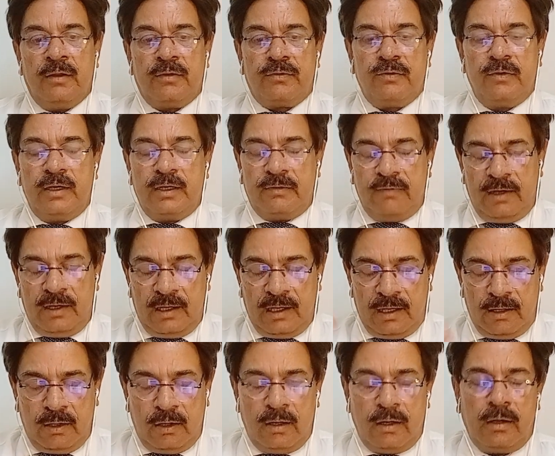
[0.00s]
So it
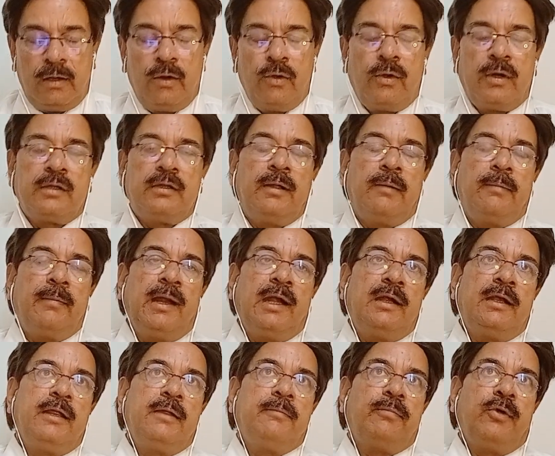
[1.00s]
will lower the
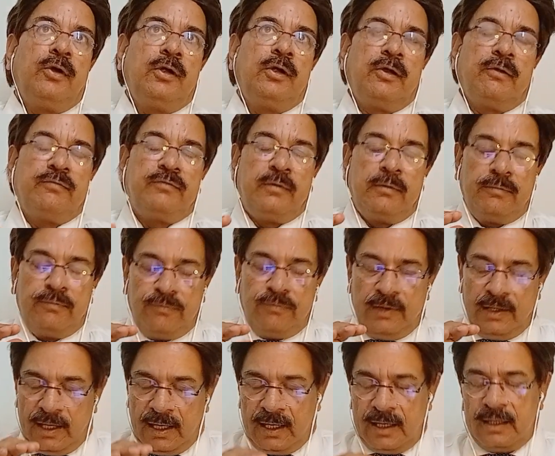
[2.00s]
melting point of.
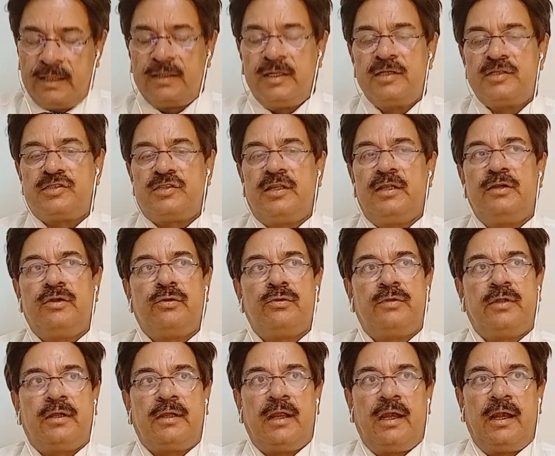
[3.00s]
We add this thing
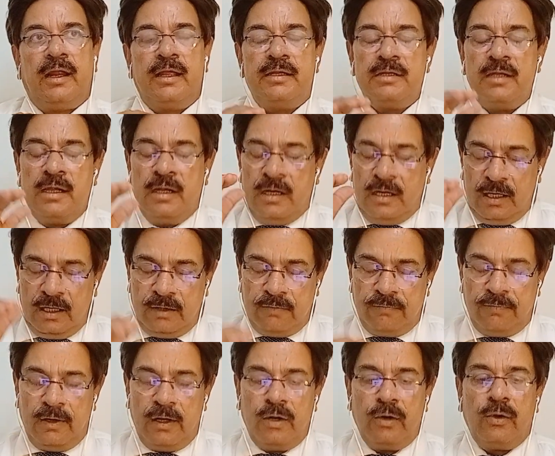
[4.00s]
to the glaze.
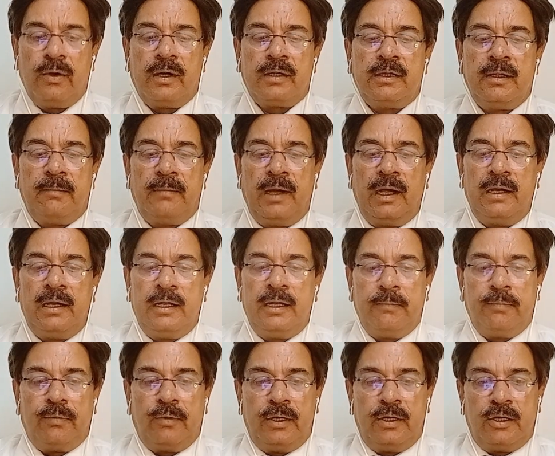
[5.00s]
It will lower the
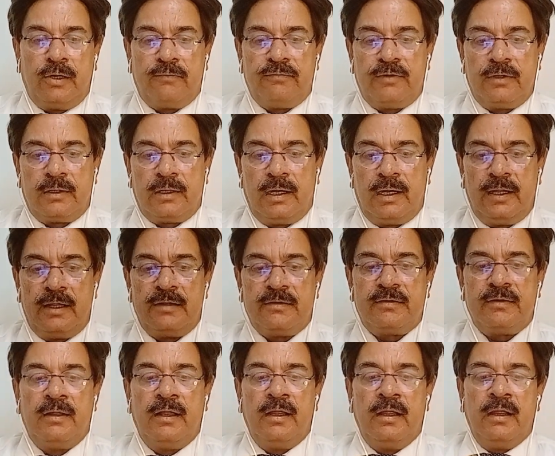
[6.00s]
melting point of the
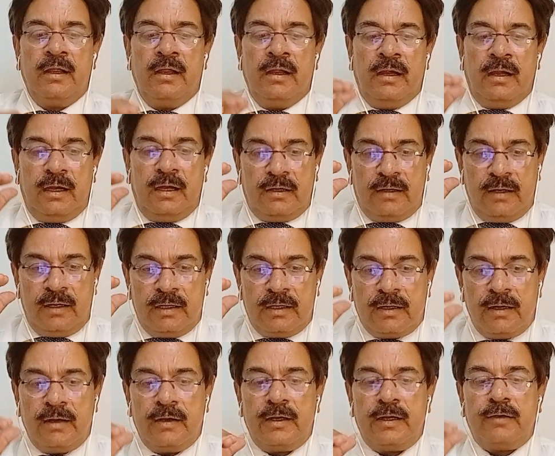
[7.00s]
glaze.
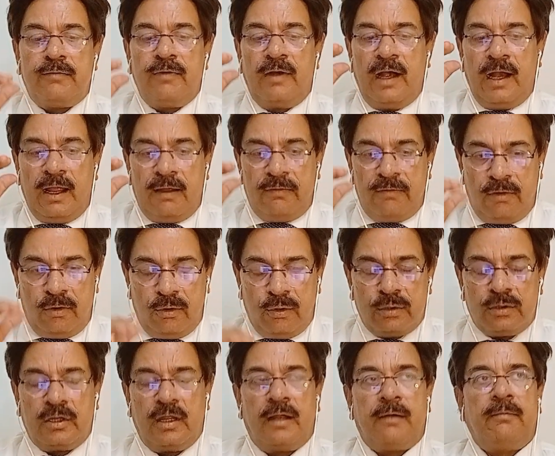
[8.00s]
It will have
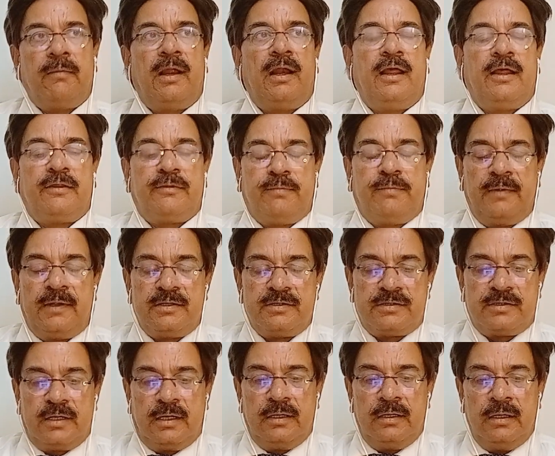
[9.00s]
low thermal
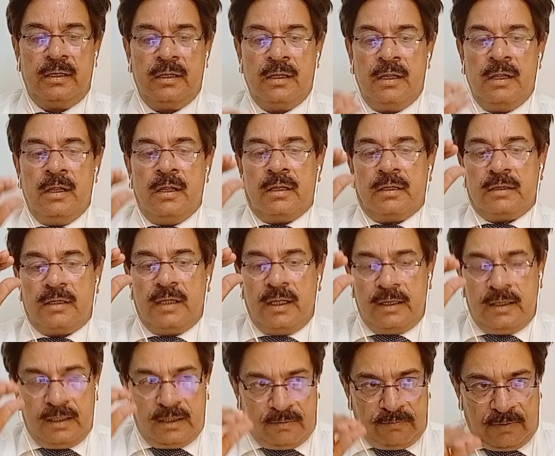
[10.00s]
expansion.
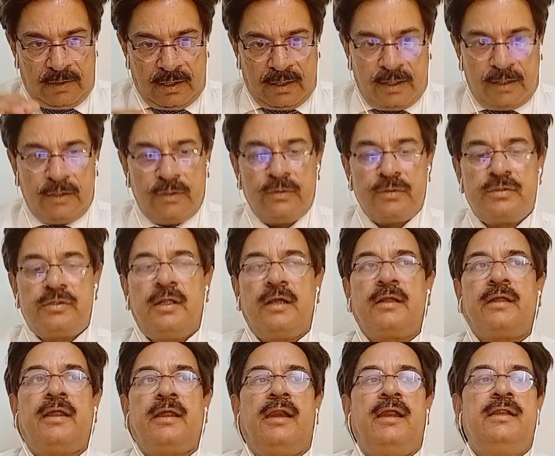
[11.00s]
Then it will reduce
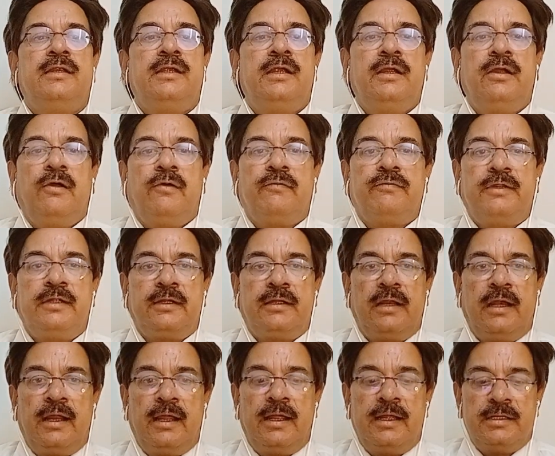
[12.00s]
the cratering of the
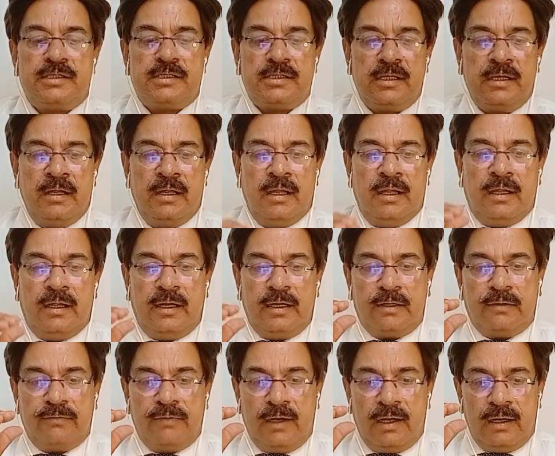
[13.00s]
glaze.
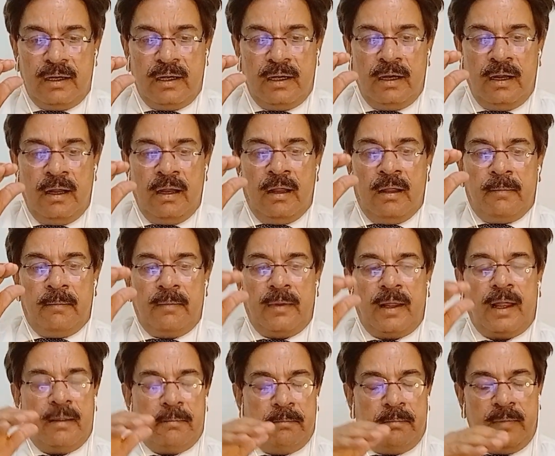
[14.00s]
It will
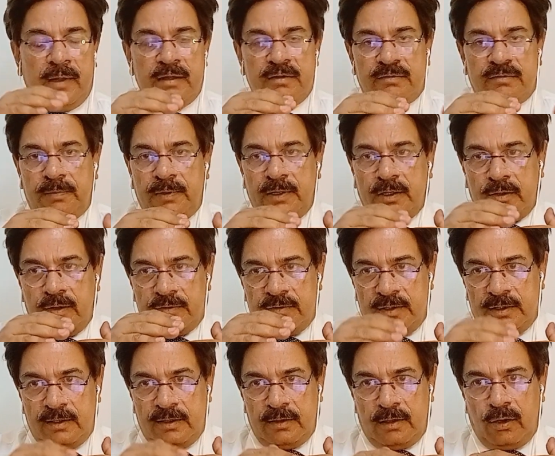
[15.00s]
means because
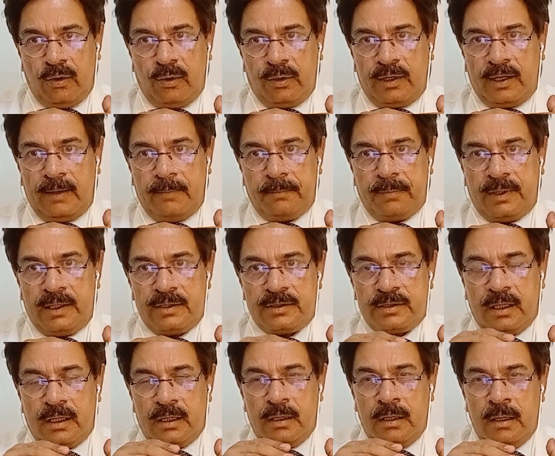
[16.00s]
it is low
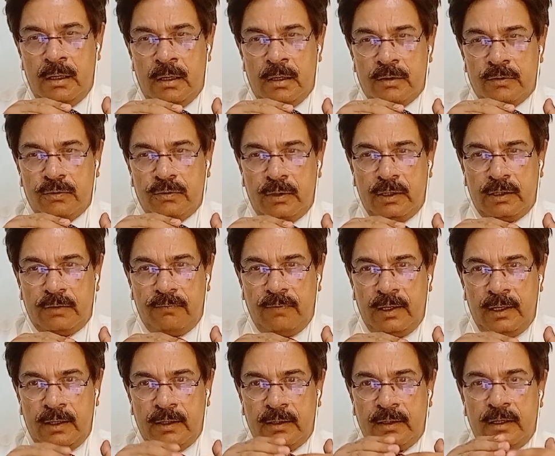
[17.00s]
temperature, so it
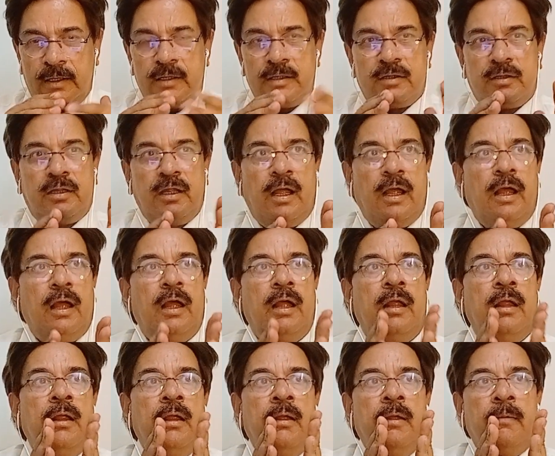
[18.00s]
will increase
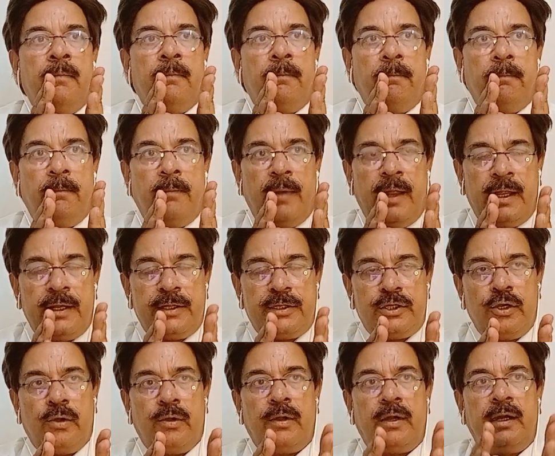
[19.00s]
the
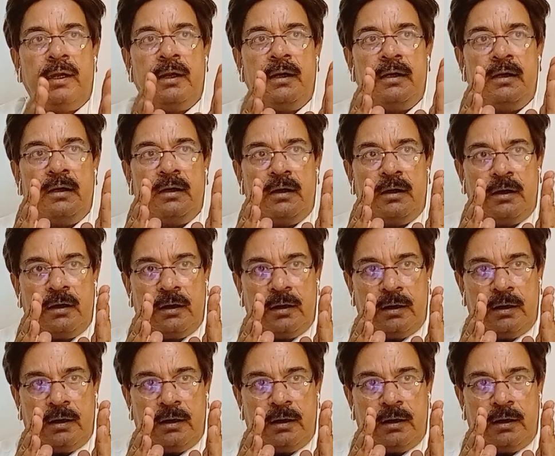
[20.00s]
maturing